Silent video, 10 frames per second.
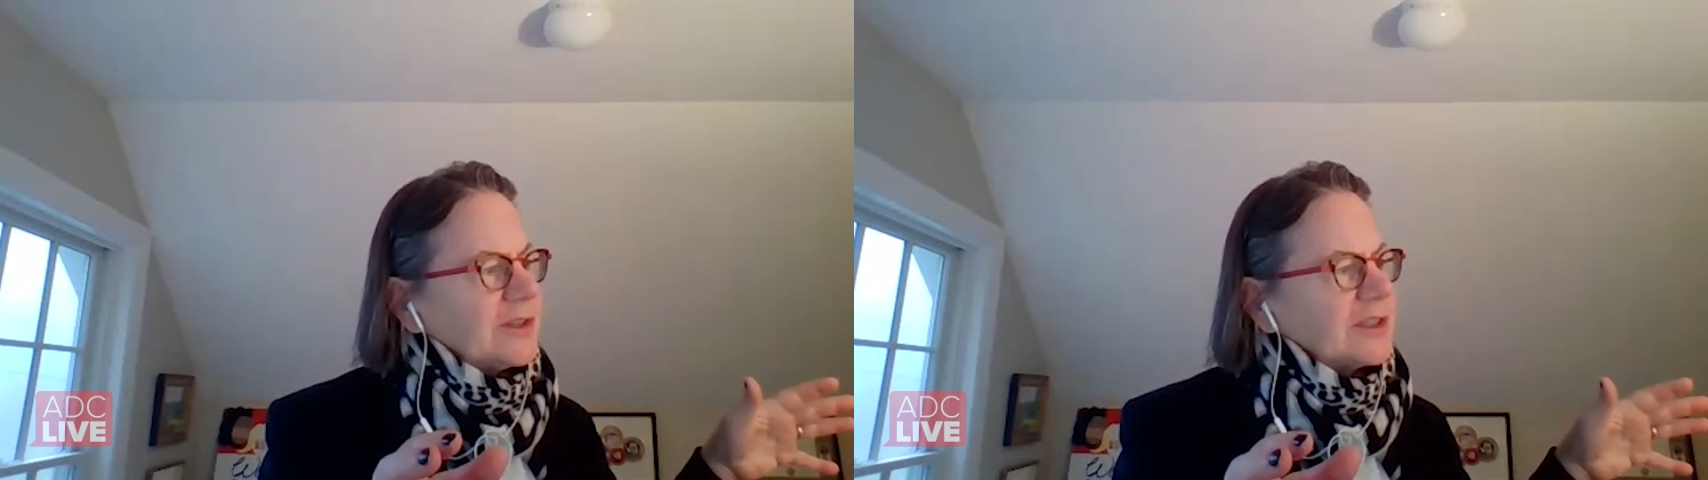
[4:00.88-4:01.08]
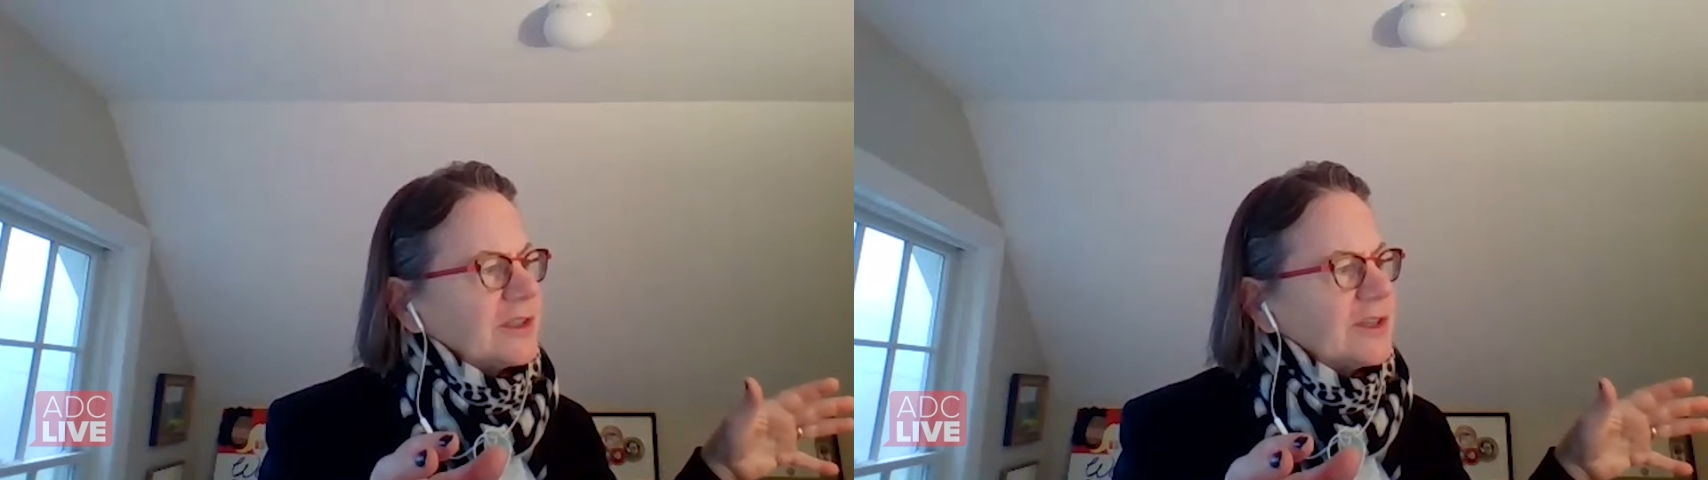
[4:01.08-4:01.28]

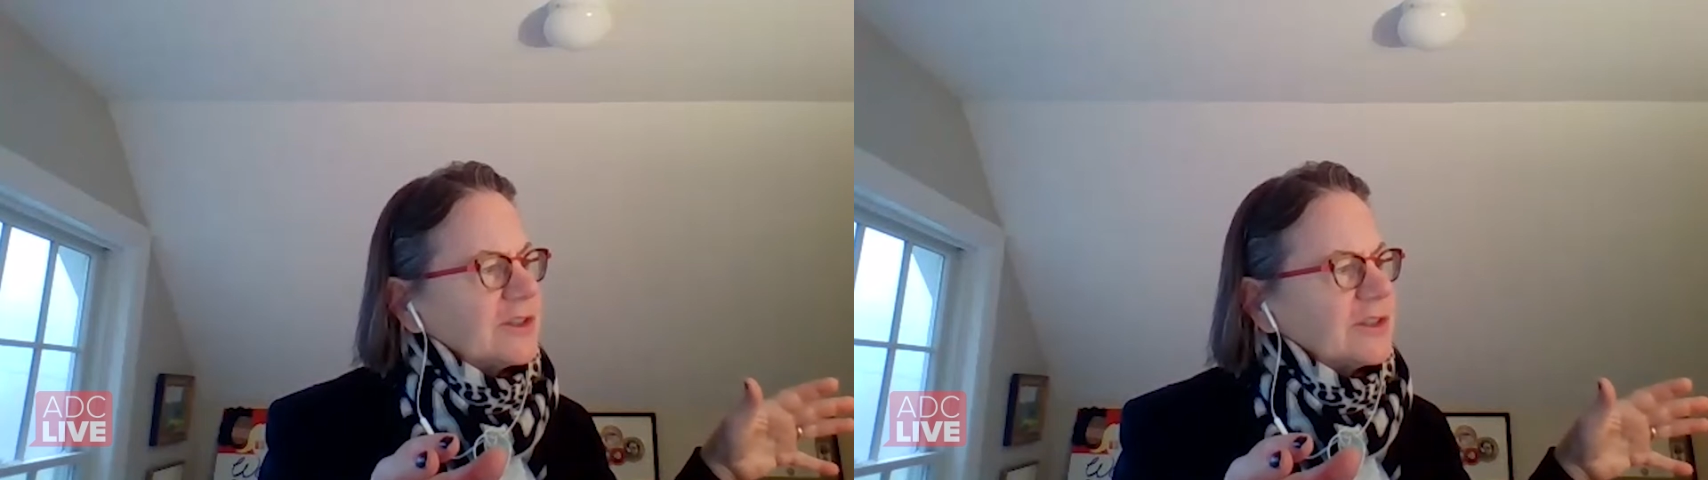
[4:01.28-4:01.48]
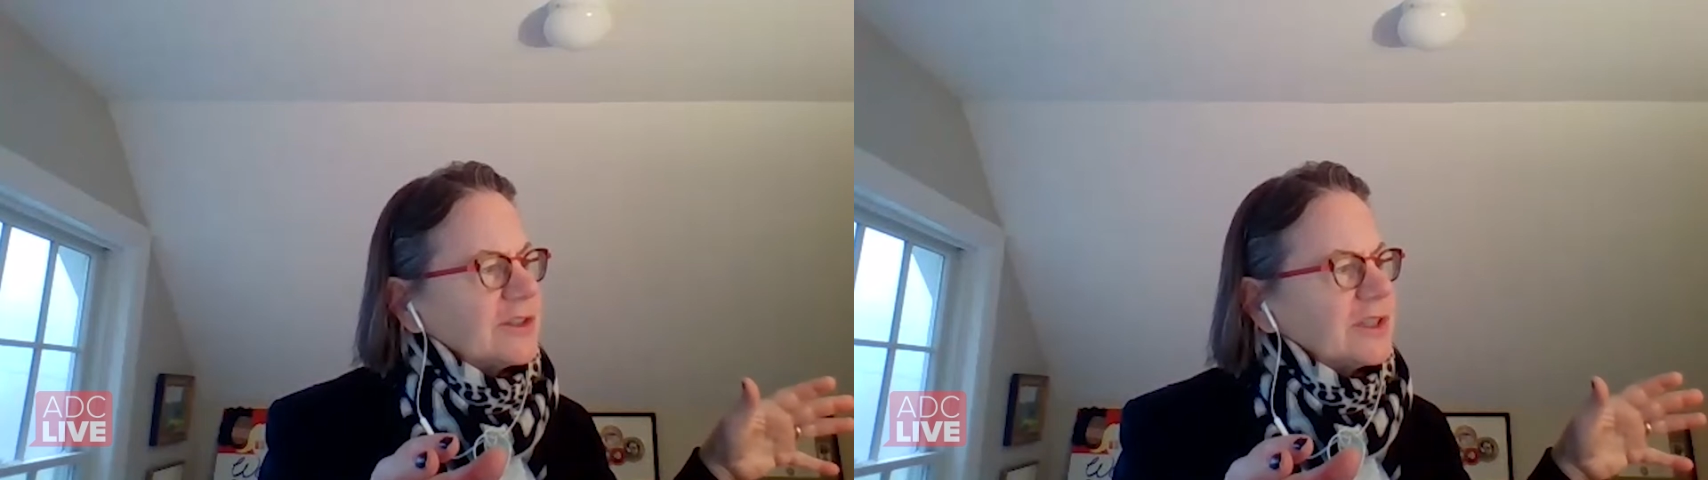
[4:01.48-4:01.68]

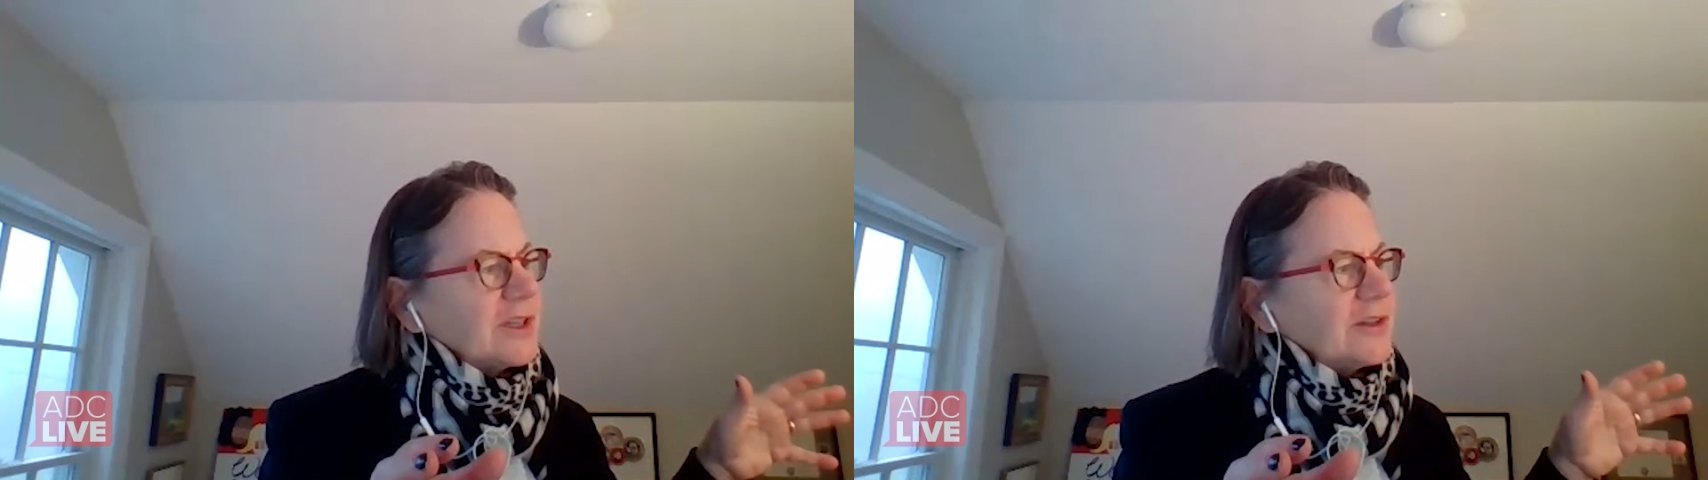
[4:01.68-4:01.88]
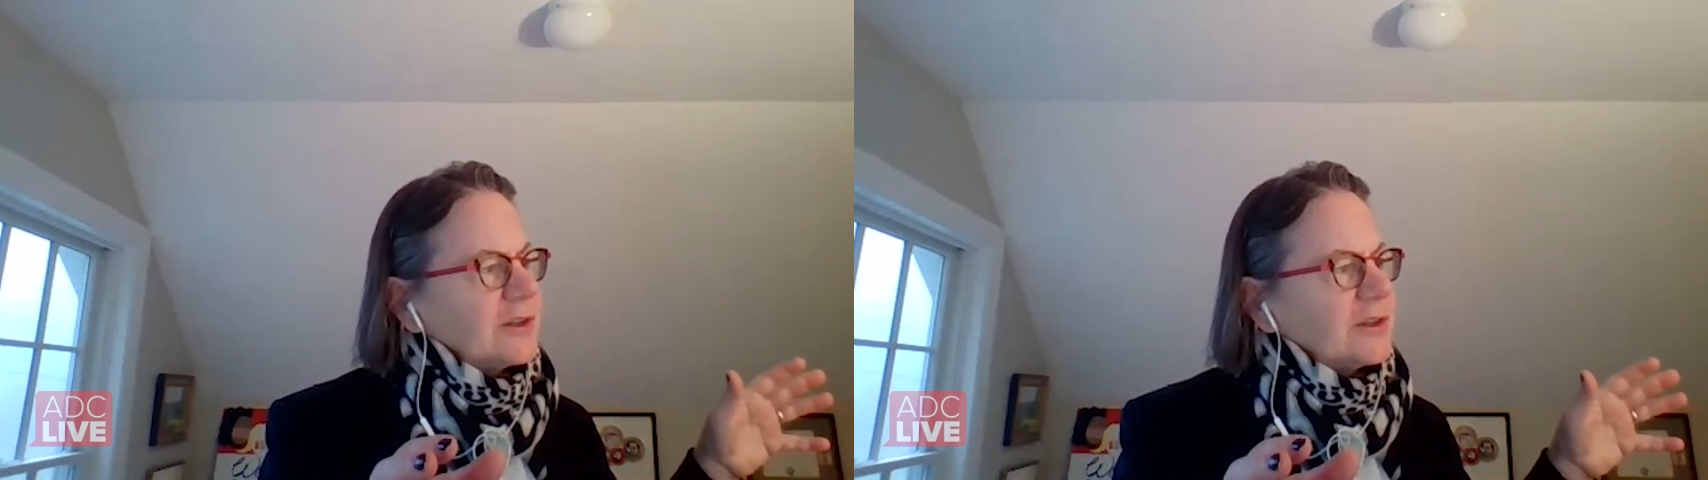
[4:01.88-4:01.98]
installations and the